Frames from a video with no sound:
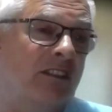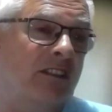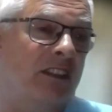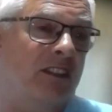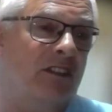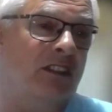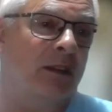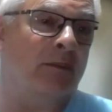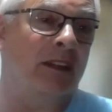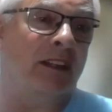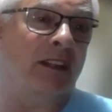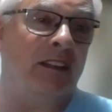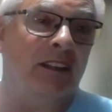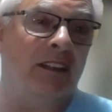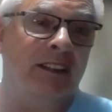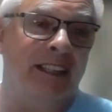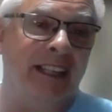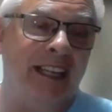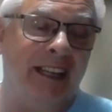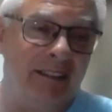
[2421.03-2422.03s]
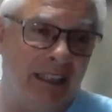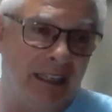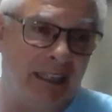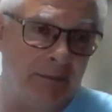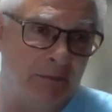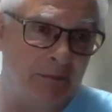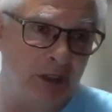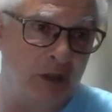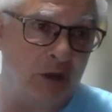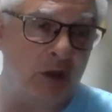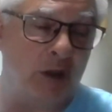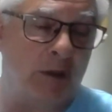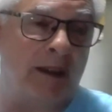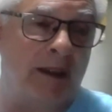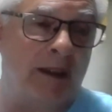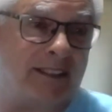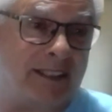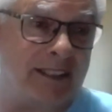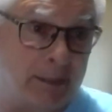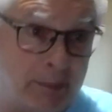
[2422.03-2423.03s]
subject learning outcomes to talk
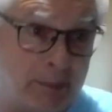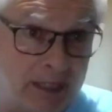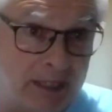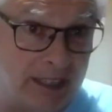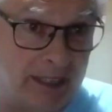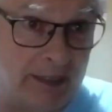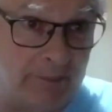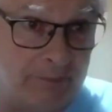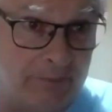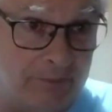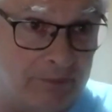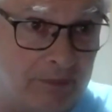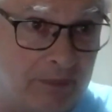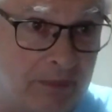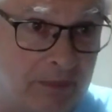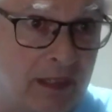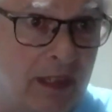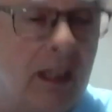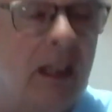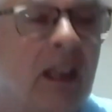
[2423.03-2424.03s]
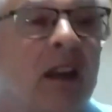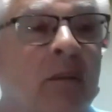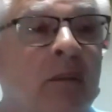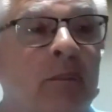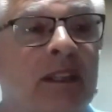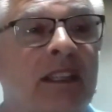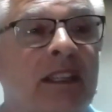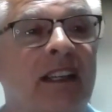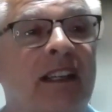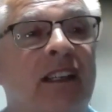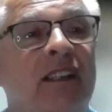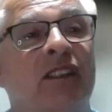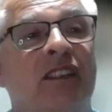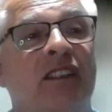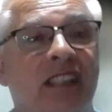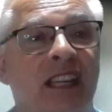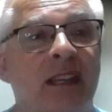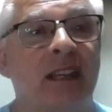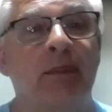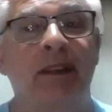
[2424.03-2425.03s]
about typically, because
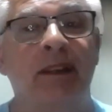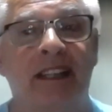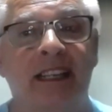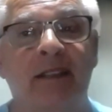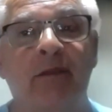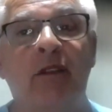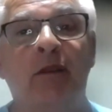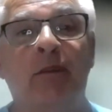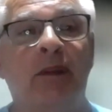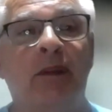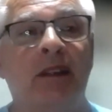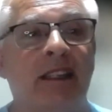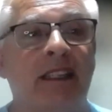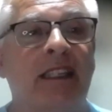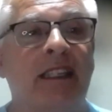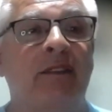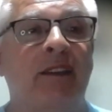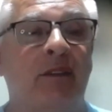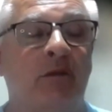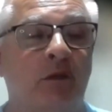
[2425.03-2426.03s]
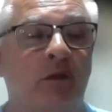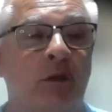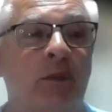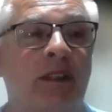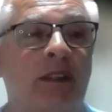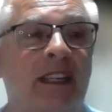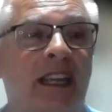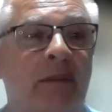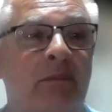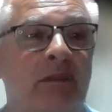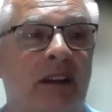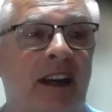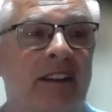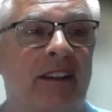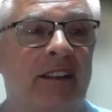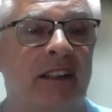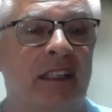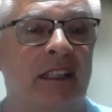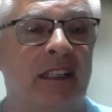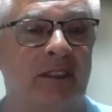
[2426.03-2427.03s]
typically we believe it will be a
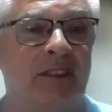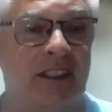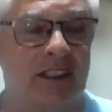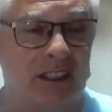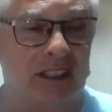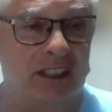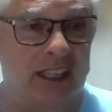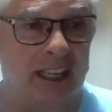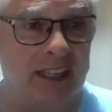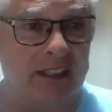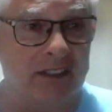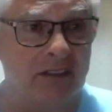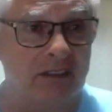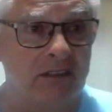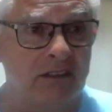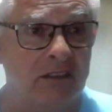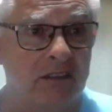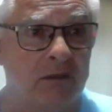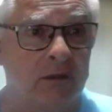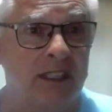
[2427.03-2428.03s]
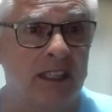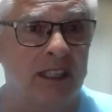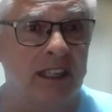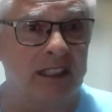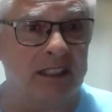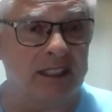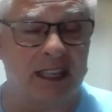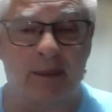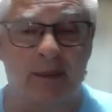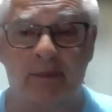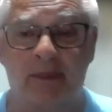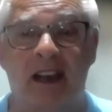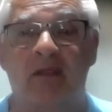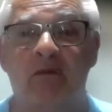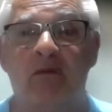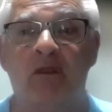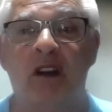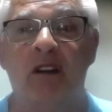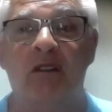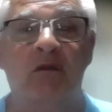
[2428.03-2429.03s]
practical investigation. We accept
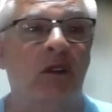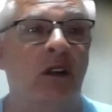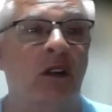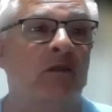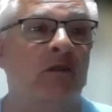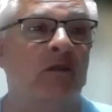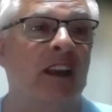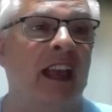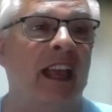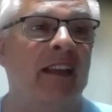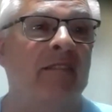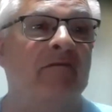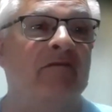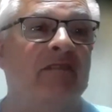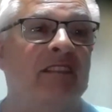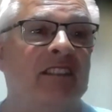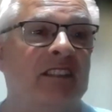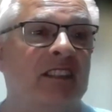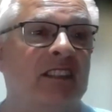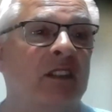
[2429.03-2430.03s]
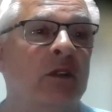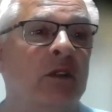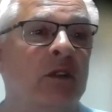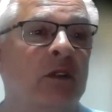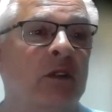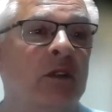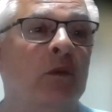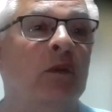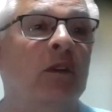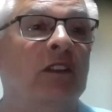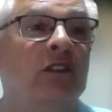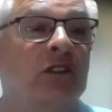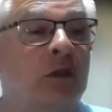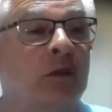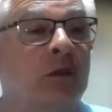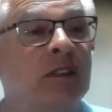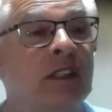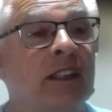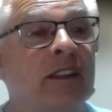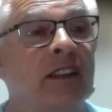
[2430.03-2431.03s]
that won't work for every single
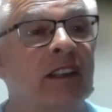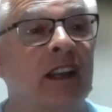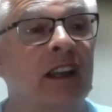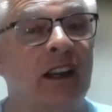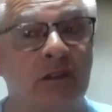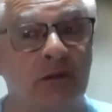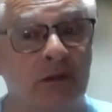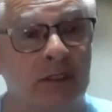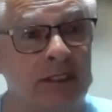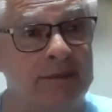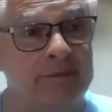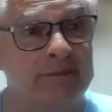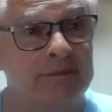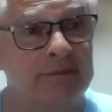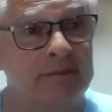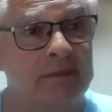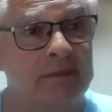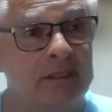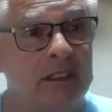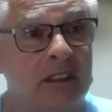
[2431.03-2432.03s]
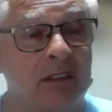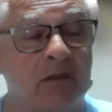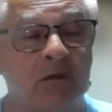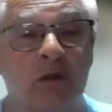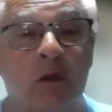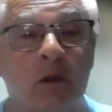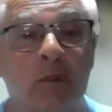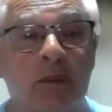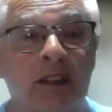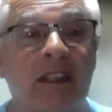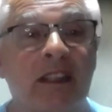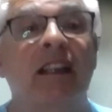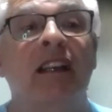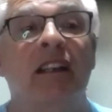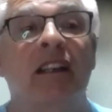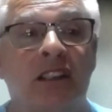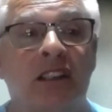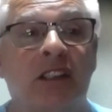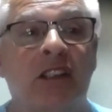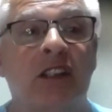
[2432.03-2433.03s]
student in the country. There will be
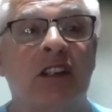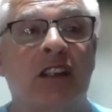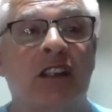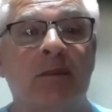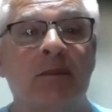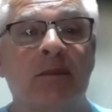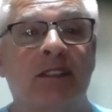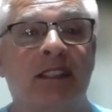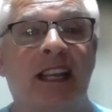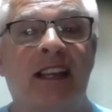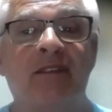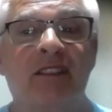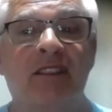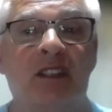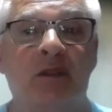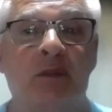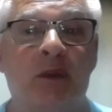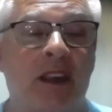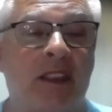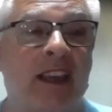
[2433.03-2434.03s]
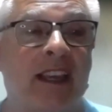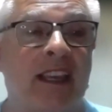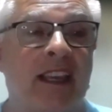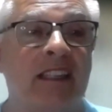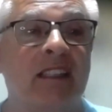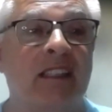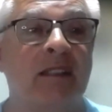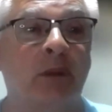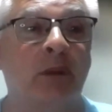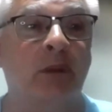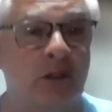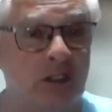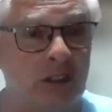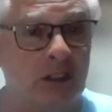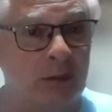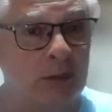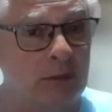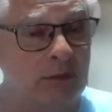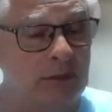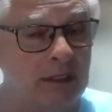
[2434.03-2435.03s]
circumstances where that isn't
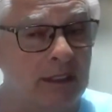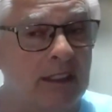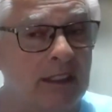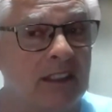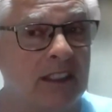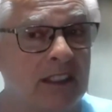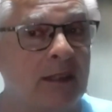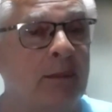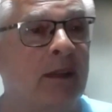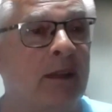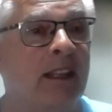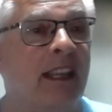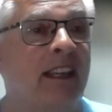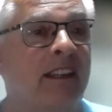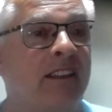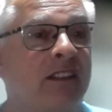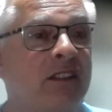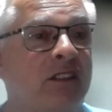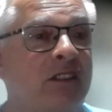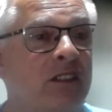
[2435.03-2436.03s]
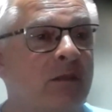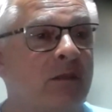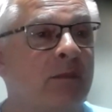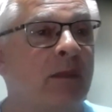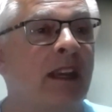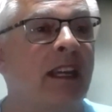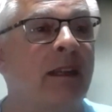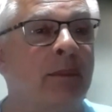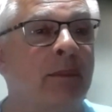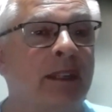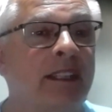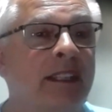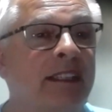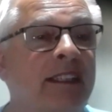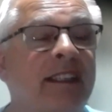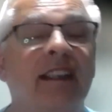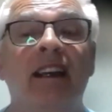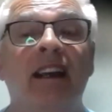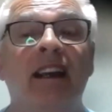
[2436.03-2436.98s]
possible. Simulations may be